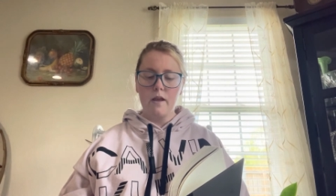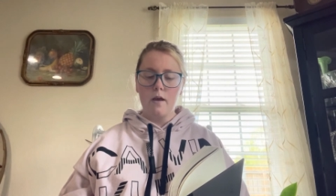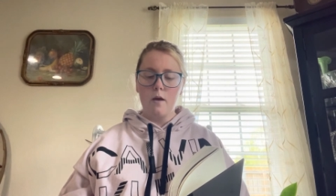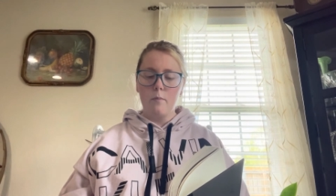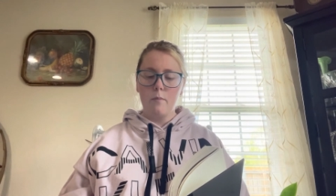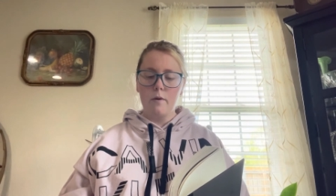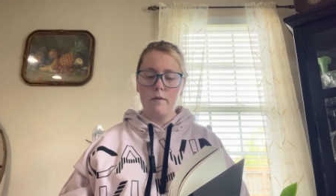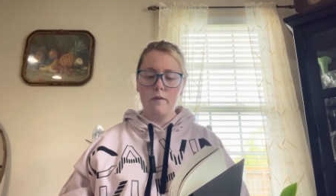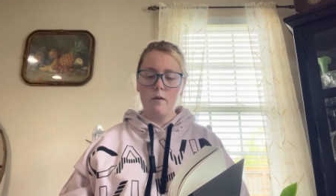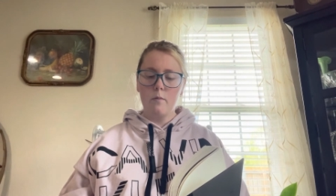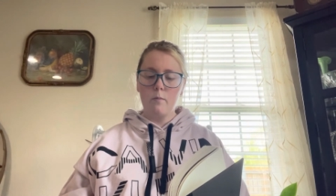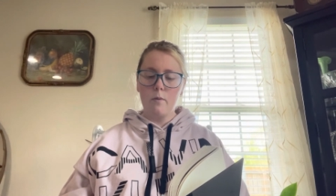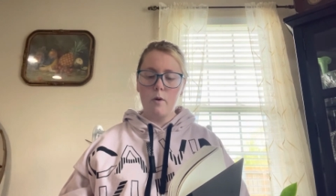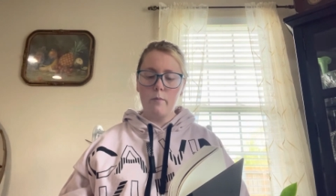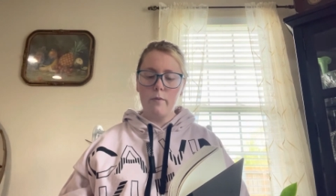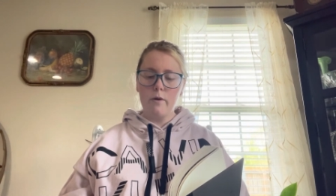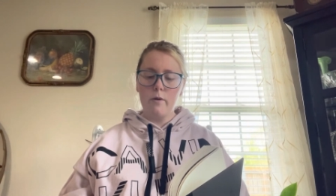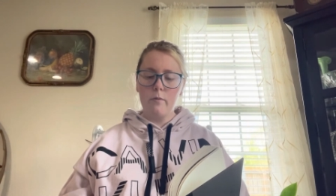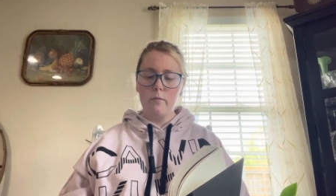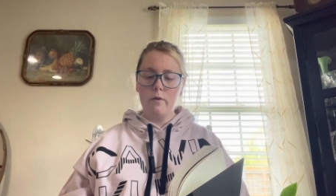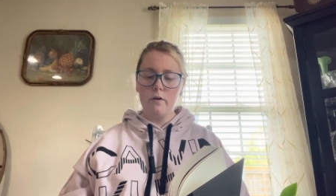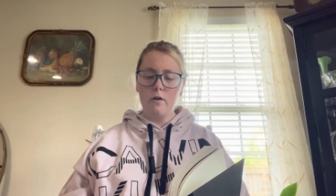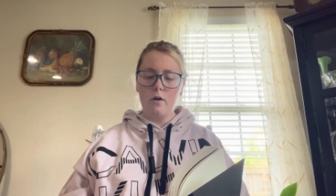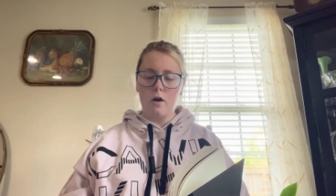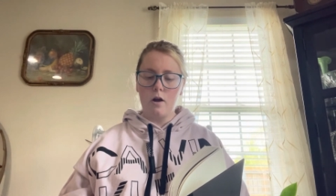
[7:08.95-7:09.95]
But the moment
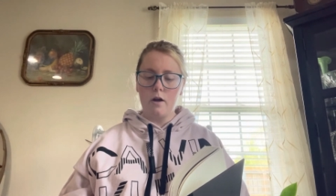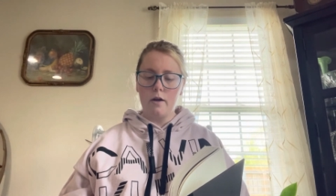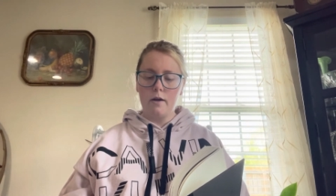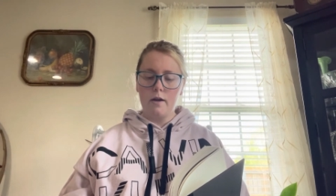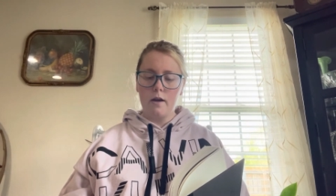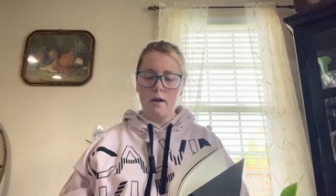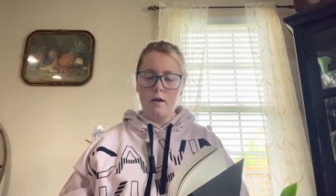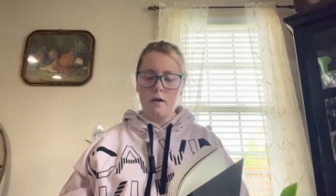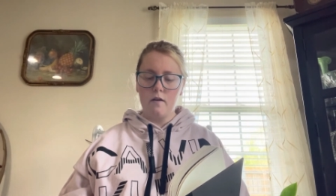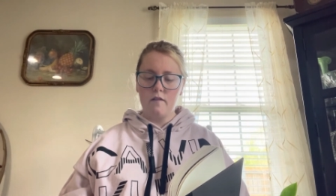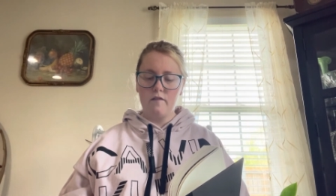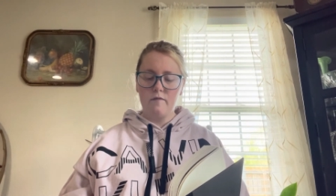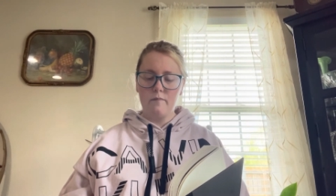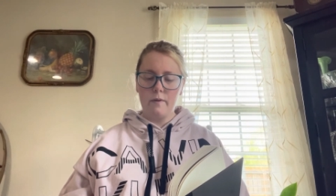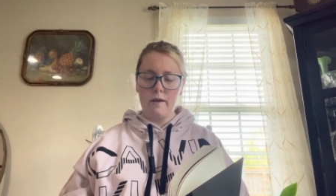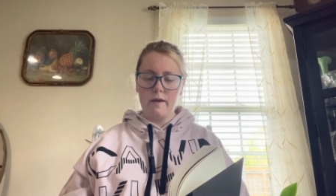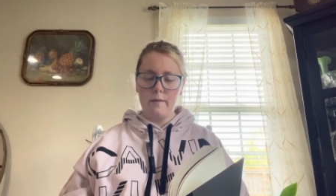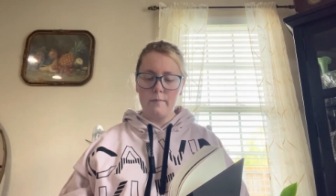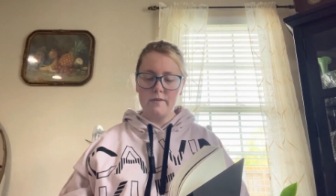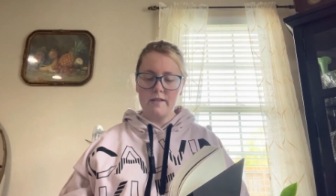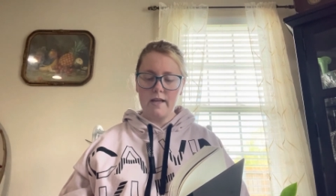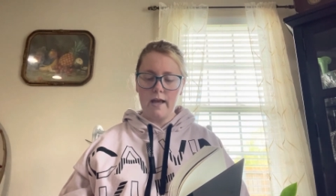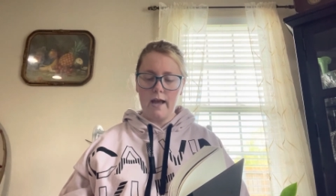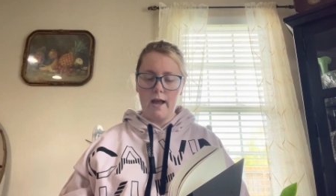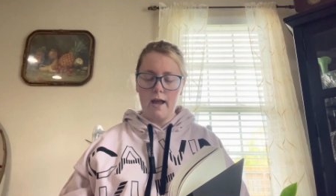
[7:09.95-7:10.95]
went on of
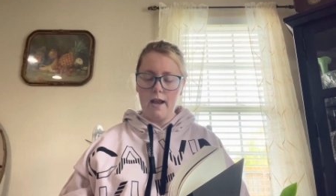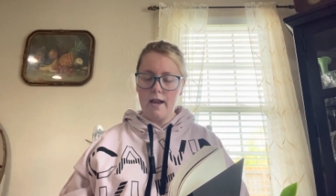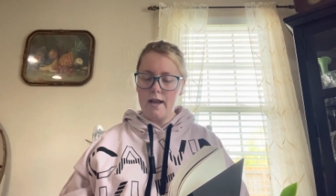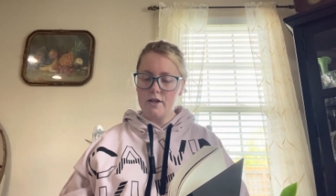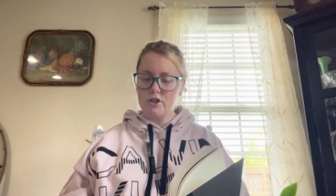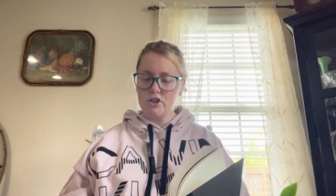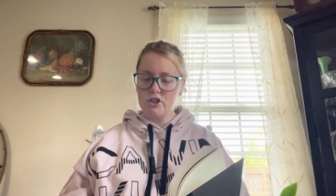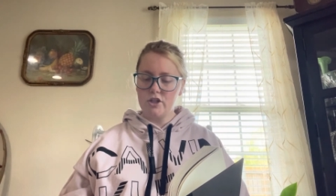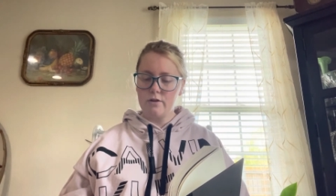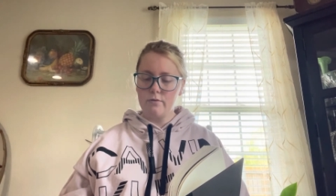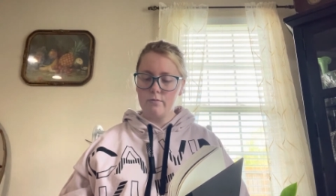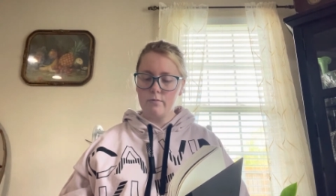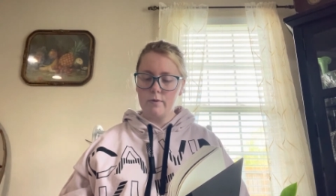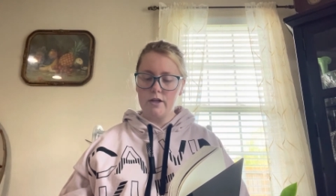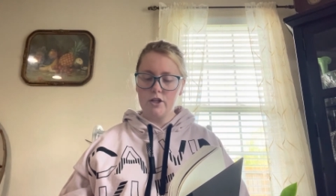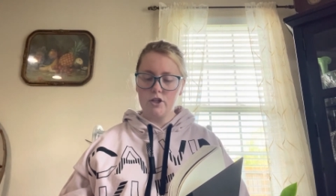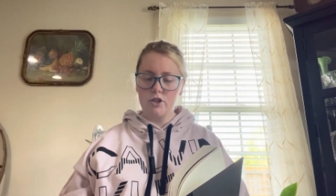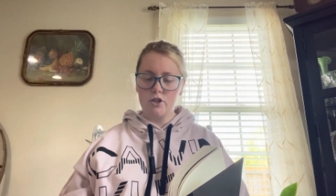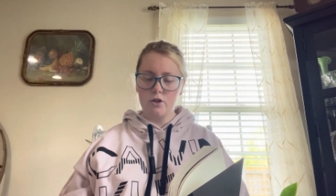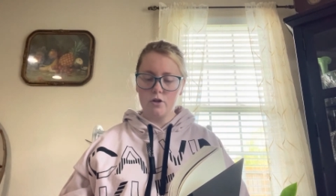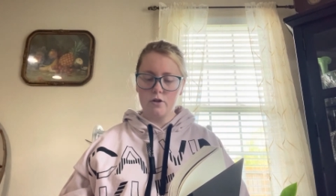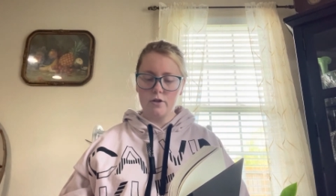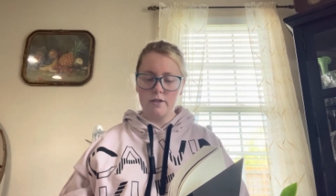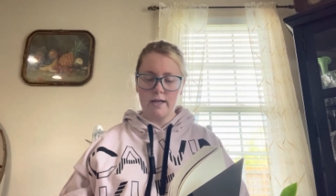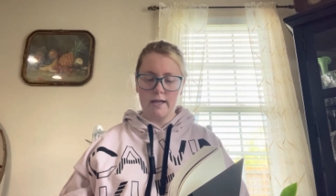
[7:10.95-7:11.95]
Pip's head as she reached
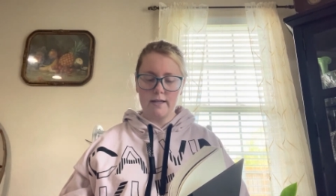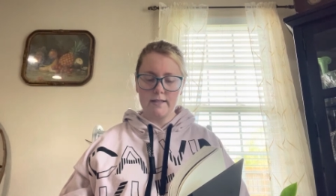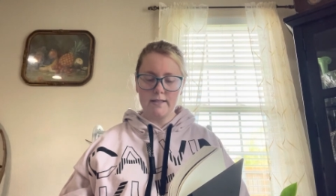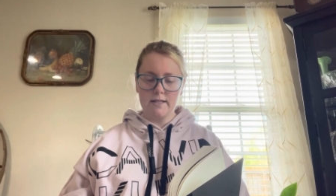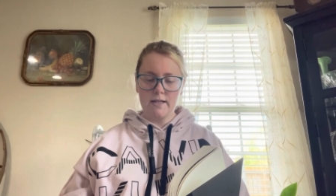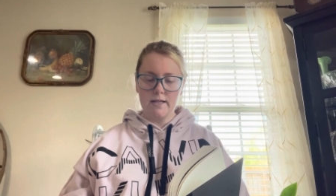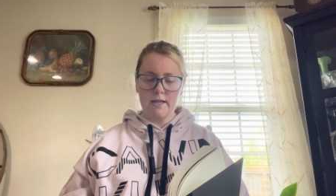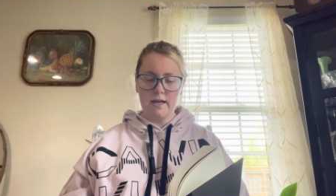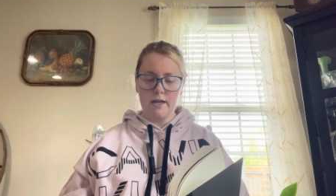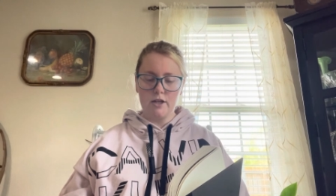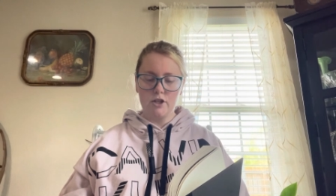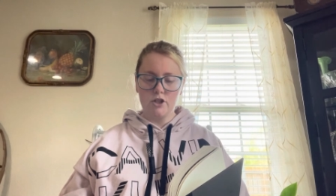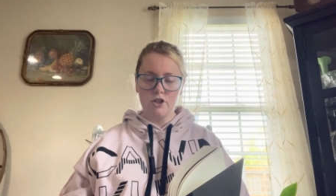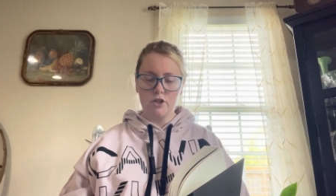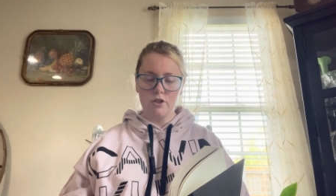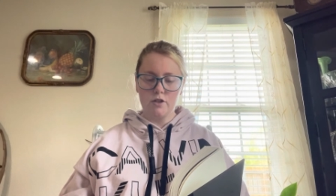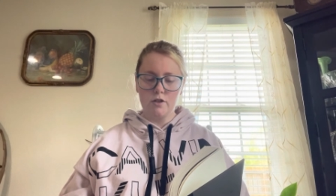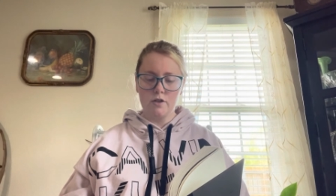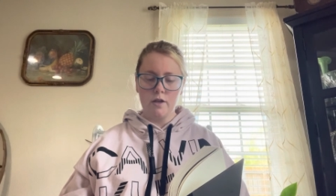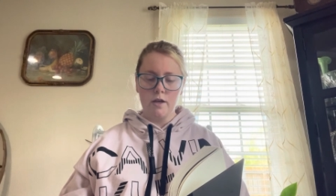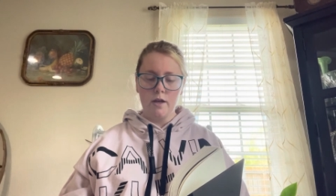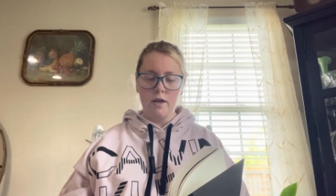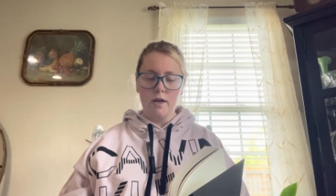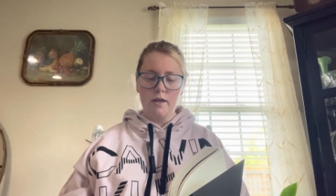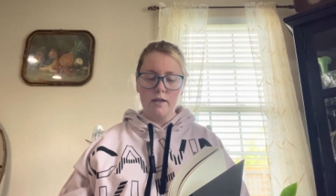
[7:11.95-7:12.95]
her
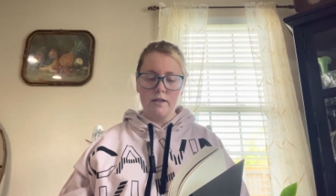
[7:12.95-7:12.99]
destination,